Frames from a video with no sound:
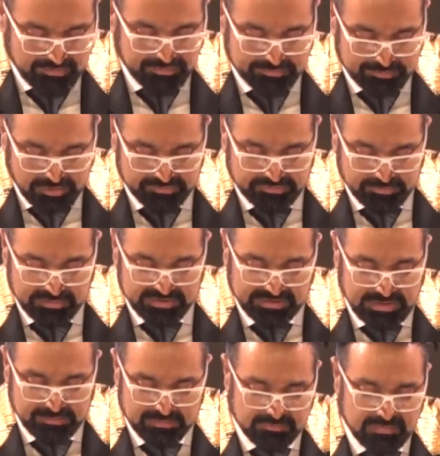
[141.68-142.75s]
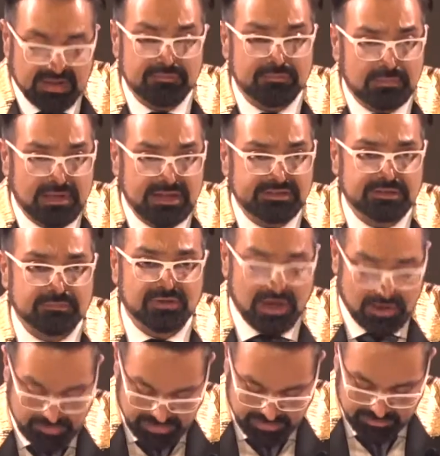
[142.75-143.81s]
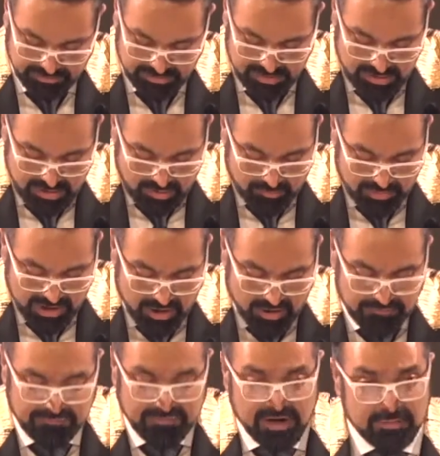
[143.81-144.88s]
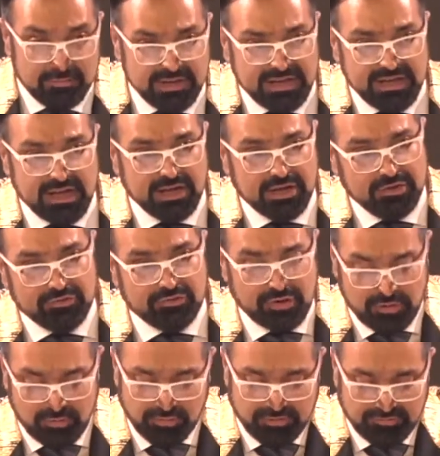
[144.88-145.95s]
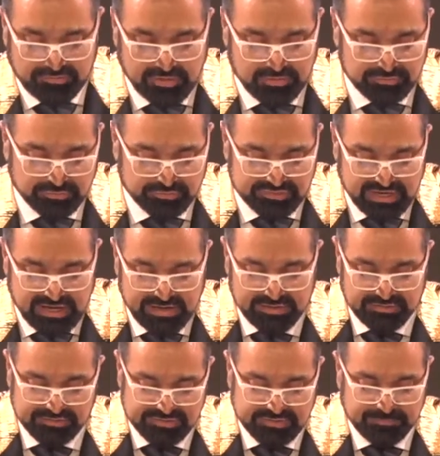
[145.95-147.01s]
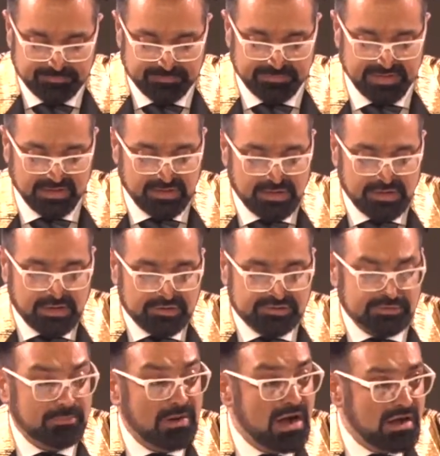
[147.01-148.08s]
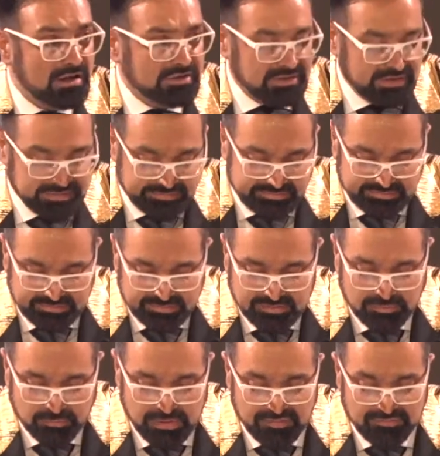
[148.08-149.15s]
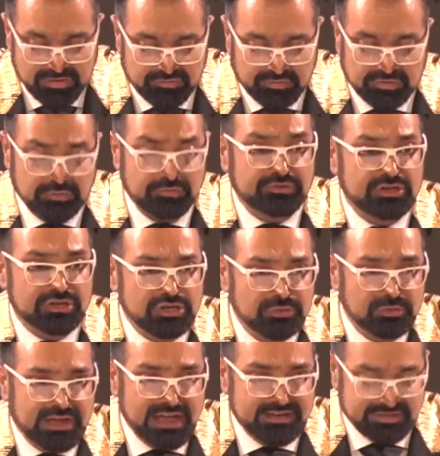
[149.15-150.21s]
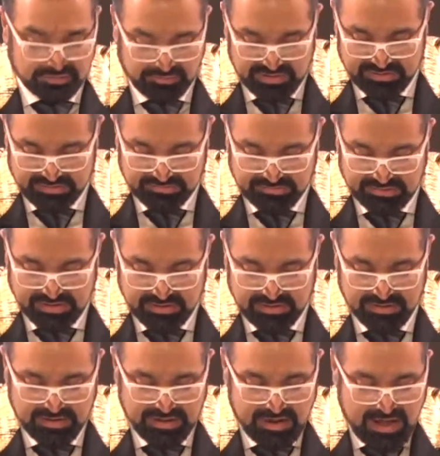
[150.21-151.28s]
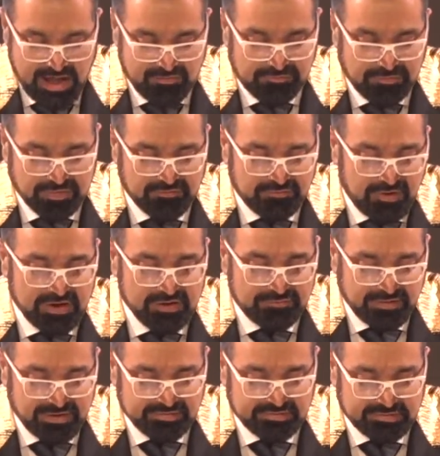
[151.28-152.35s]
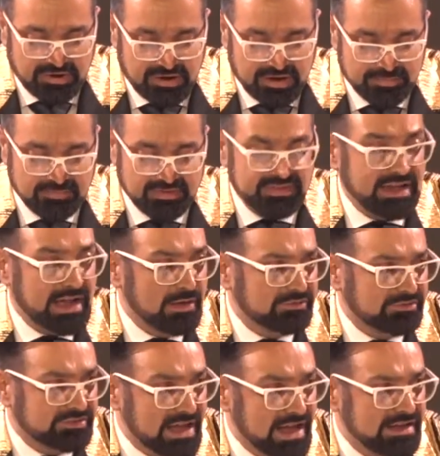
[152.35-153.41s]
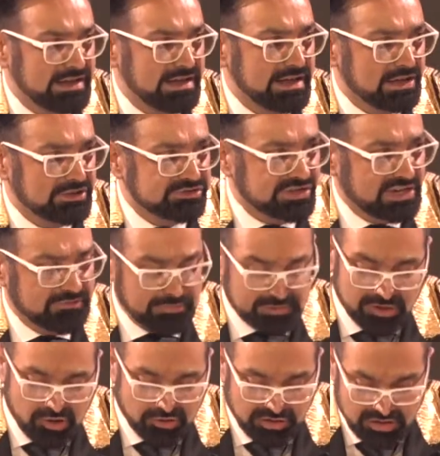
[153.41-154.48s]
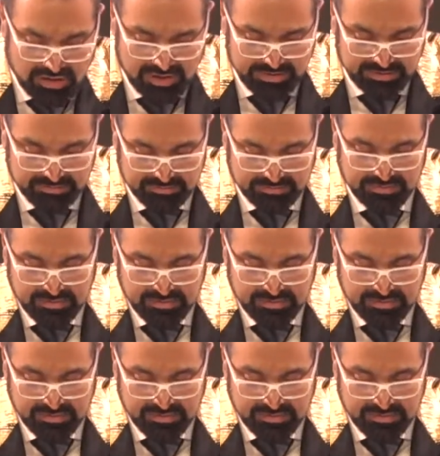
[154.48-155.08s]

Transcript: a responsibility to keep the momentum going. We are firmly in control of social change. To mark this, we have introduced a new category this year, and for the very first time, the Outstanding Achievement Online.